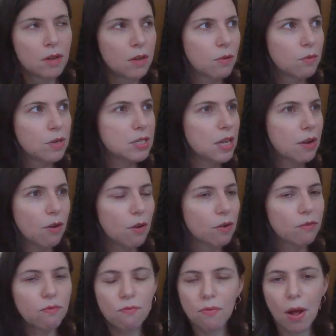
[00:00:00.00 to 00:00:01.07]
what is that called?
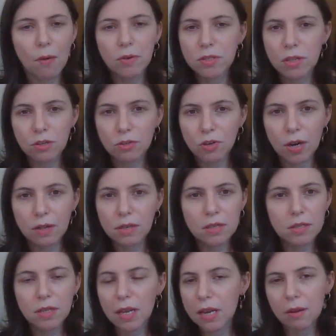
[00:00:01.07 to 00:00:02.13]
Flowers on the
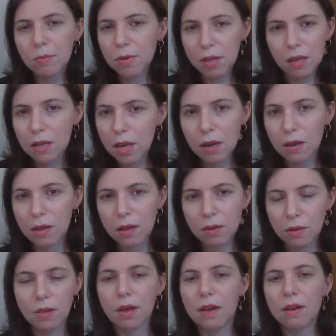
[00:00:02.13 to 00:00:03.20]
trellis. Like, I'd be like, yeah, I can
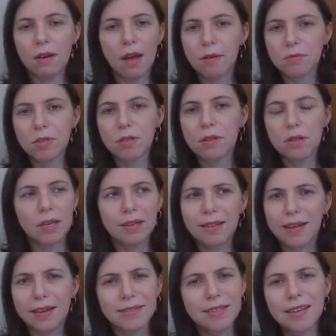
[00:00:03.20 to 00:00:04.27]
do that. Absolutely.
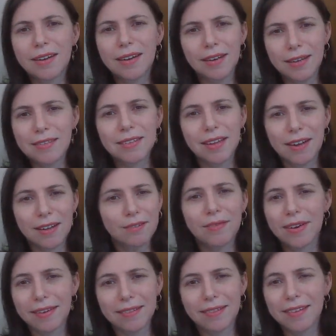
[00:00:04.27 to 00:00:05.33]
That's an easy ass
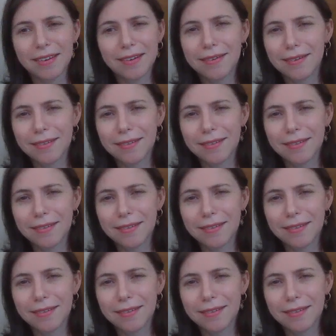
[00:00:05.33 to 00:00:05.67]
fucking thing to